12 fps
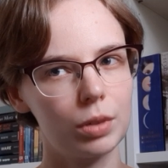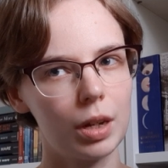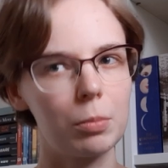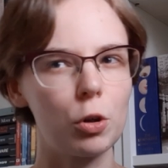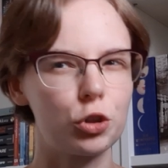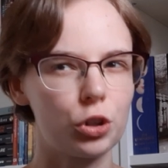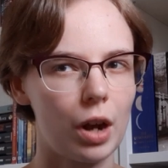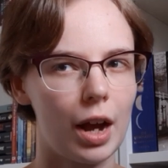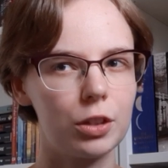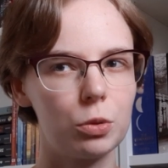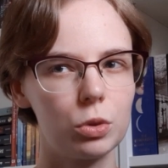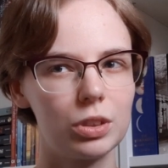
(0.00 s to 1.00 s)
I'm not sure how
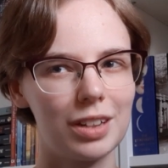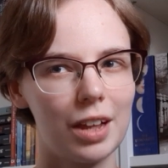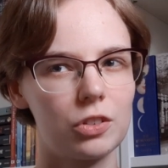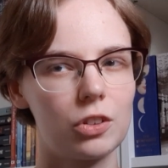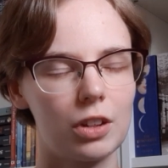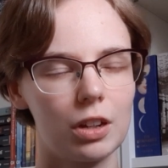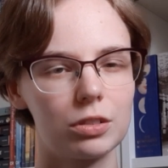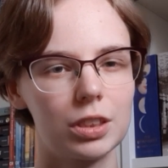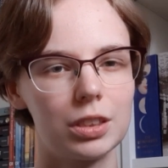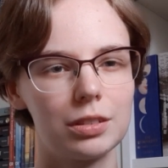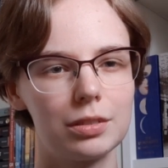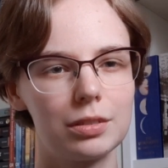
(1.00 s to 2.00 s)
you would
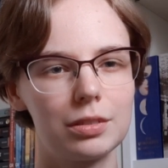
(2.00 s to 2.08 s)
necessarily